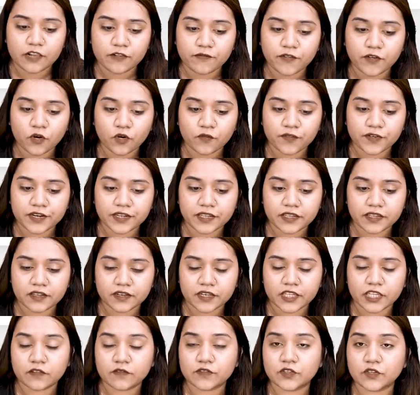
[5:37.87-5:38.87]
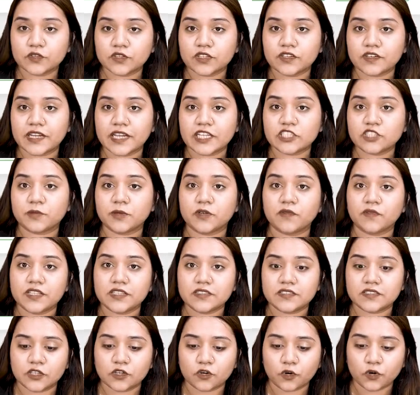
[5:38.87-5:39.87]
Alpha over here gives you the range between
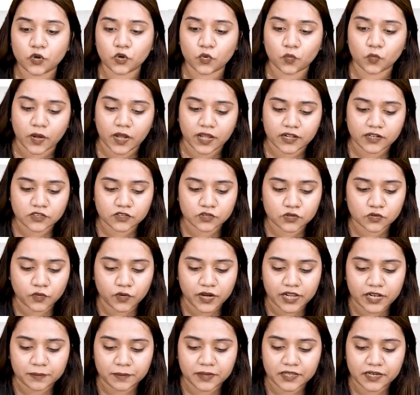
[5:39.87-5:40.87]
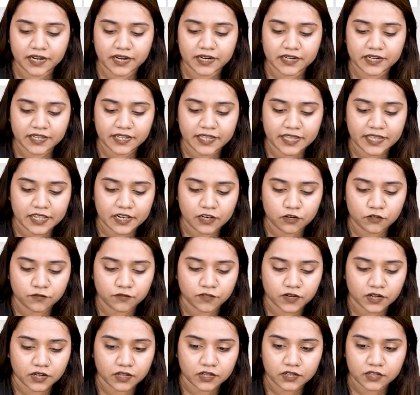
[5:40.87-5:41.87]
0 to 1. So I'll be writing
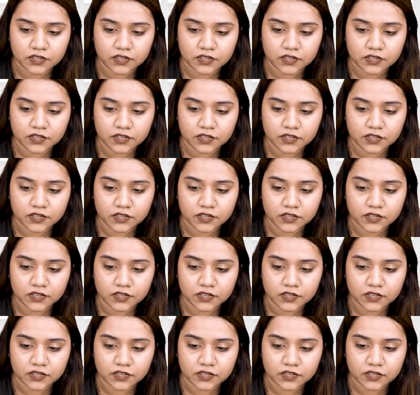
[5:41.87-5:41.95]
alpha